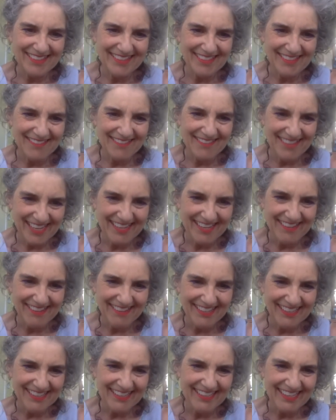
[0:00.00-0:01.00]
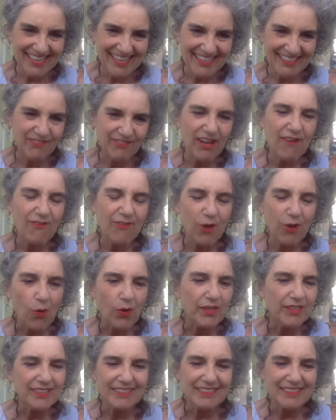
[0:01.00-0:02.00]
the fiction and of
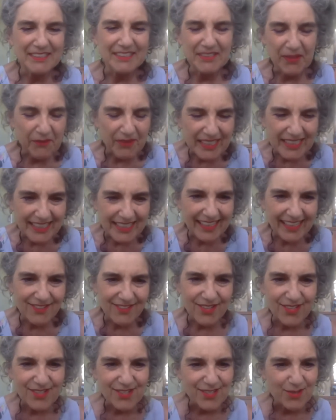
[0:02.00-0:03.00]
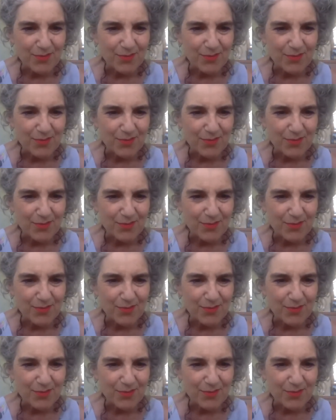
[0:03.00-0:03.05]
course you know it takes just